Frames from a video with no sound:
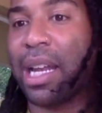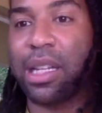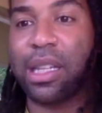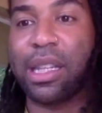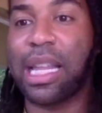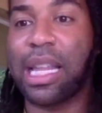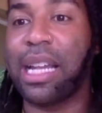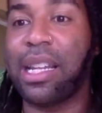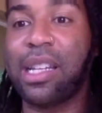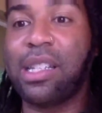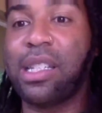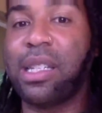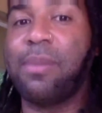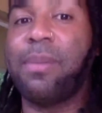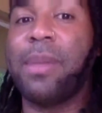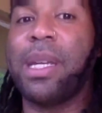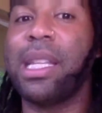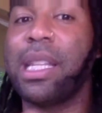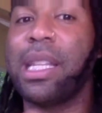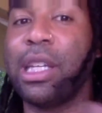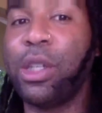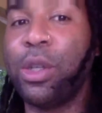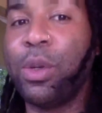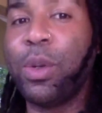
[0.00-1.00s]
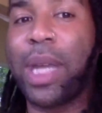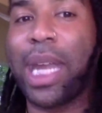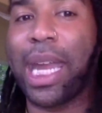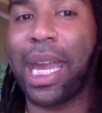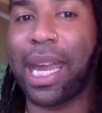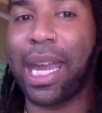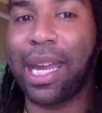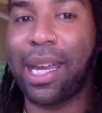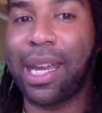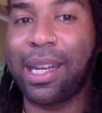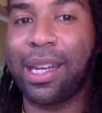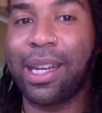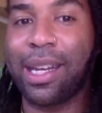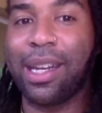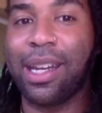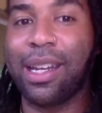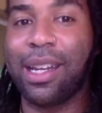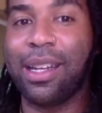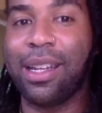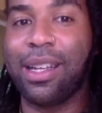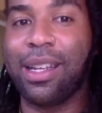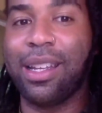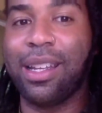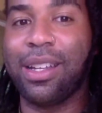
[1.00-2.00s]
That doesn't mean that you can't
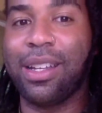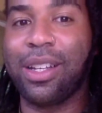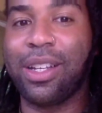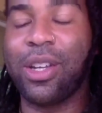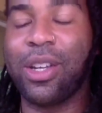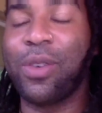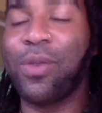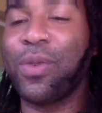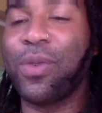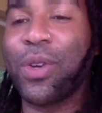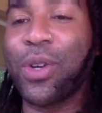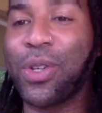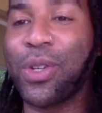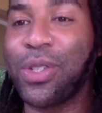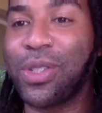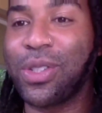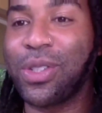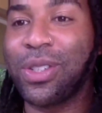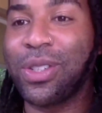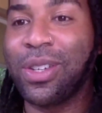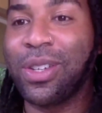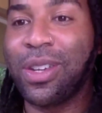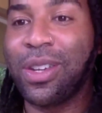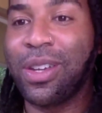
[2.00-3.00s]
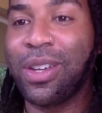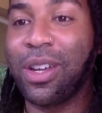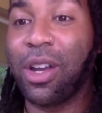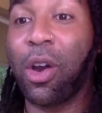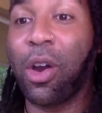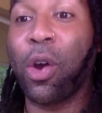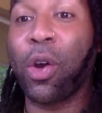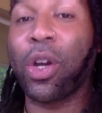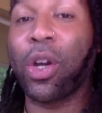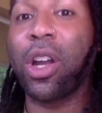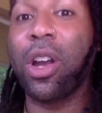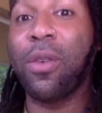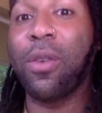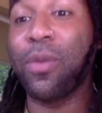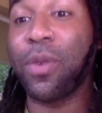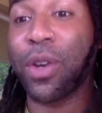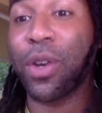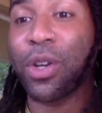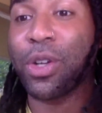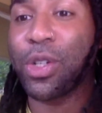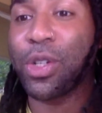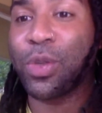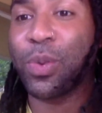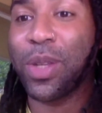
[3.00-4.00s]
converse or
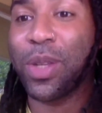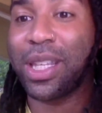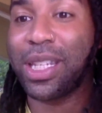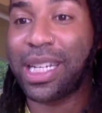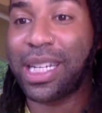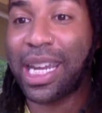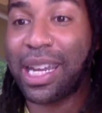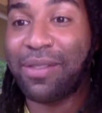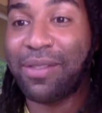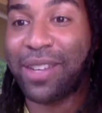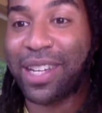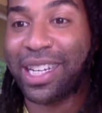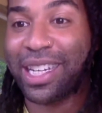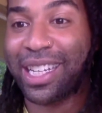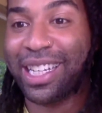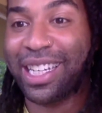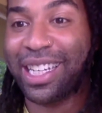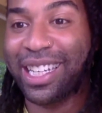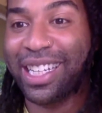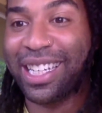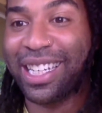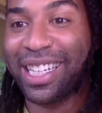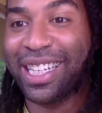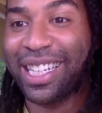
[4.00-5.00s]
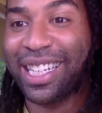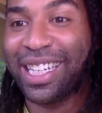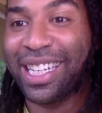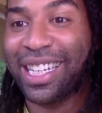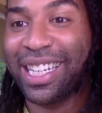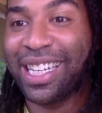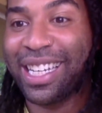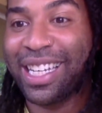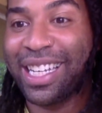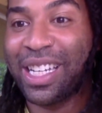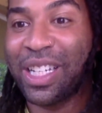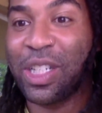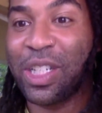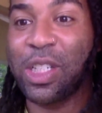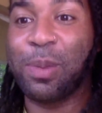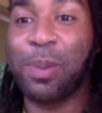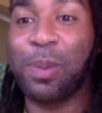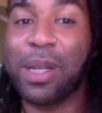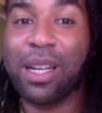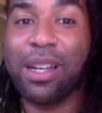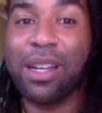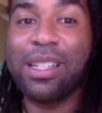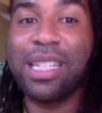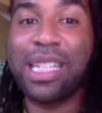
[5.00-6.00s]
converge with Davey just
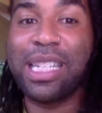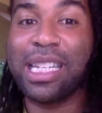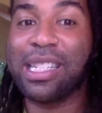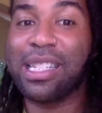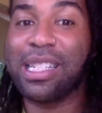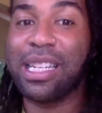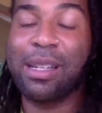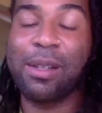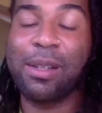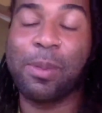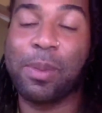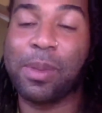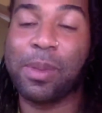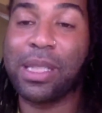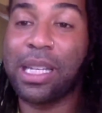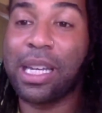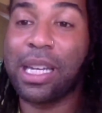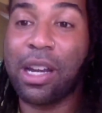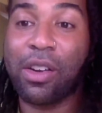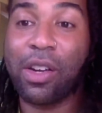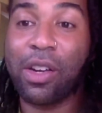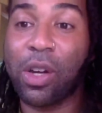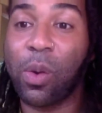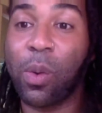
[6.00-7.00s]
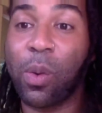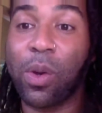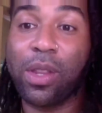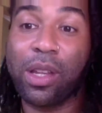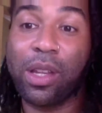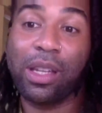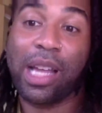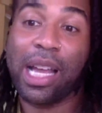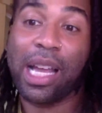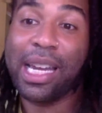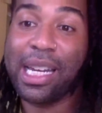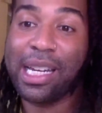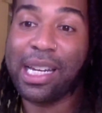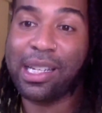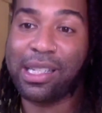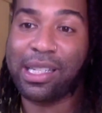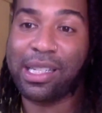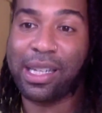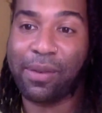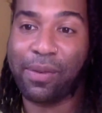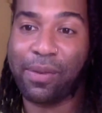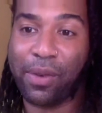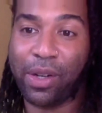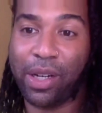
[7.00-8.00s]
because he's in a scenario where the lighting's
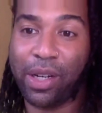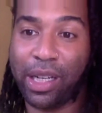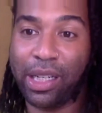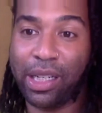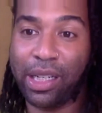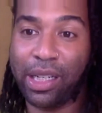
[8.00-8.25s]
different.